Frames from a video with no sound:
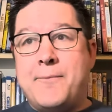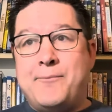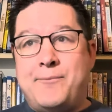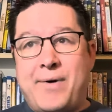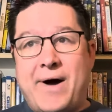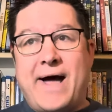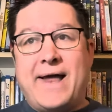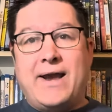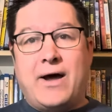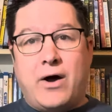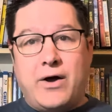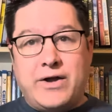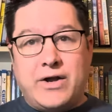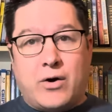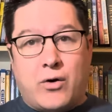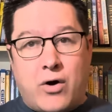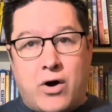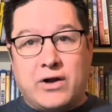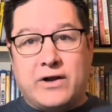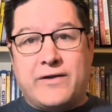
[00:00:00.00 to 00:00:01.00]
But, you
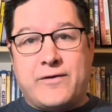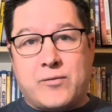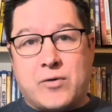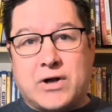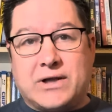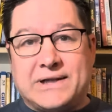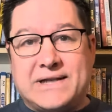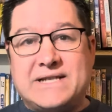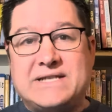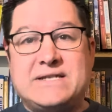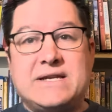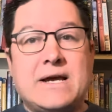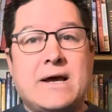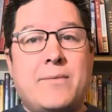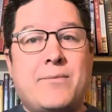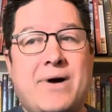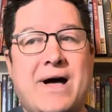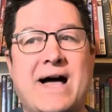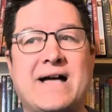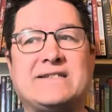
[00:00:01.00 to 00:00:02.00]
know, all of them are at least
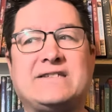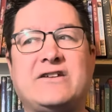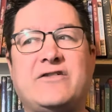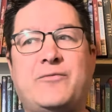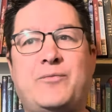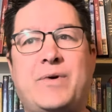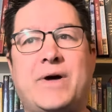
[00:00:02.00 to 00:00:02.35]
positive,